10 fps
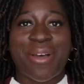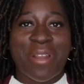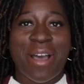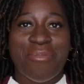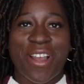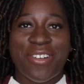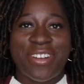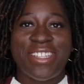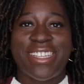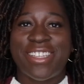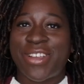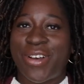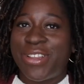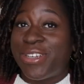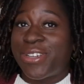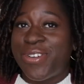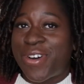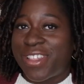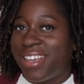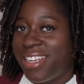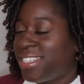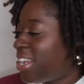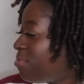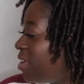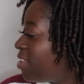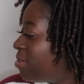I'm going to hop right on into this haul and show you all the goodies that I picked